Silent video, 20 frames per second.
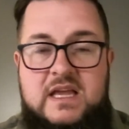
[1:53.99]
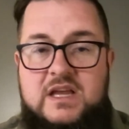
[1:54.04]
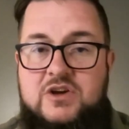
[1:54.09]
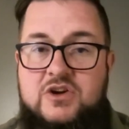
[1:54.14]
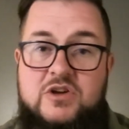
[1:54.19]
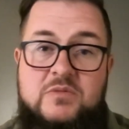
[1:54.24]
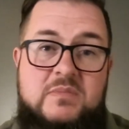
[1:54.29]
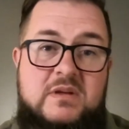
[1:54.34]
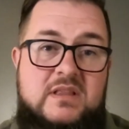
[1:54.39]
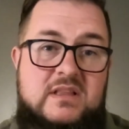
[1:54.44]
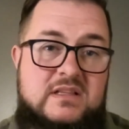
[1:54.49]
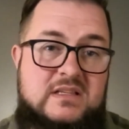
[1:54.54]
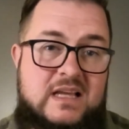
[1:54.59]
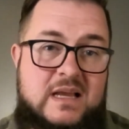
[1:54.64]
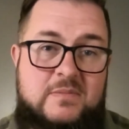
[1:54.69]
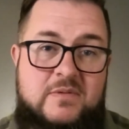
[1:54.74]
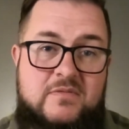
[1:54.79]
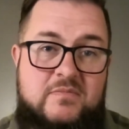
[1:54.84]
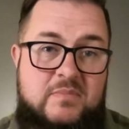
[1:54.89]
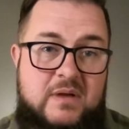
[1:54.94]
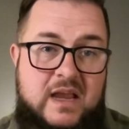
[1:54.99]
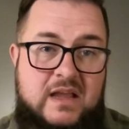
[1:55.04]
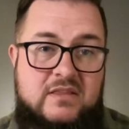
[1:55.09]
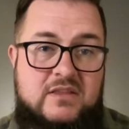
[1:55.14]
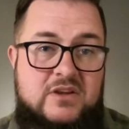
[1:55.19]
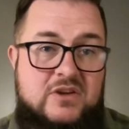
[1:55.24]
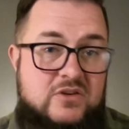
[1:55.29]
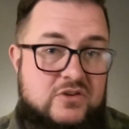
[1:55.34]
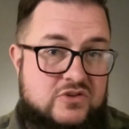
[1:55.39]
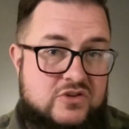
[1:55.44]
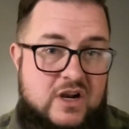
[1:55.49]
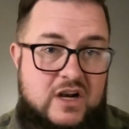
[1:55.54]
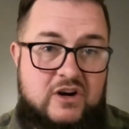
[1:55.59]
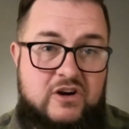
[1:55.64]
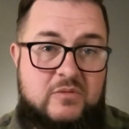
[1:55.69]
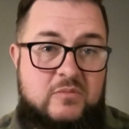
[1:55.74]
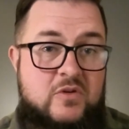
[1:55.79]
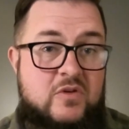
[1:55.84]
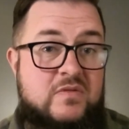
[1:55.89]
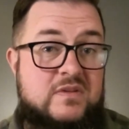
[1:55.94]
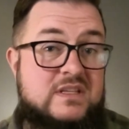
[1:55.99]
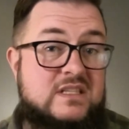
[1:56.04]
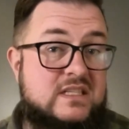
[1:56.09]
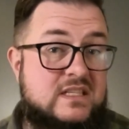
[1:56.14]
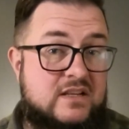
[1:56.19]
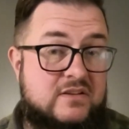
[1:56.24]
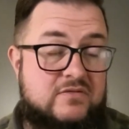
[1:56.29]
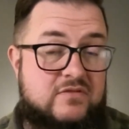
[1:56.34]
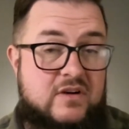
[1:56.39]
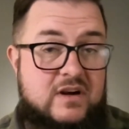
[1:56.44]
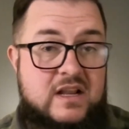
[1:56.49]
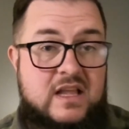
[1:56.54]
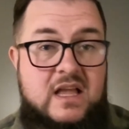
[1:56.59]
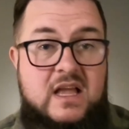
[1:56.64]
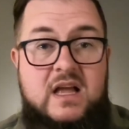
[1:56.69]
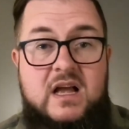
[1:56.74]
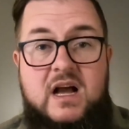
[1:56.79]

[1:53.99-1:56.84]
it could be the type of paint that you're trying to remove is different.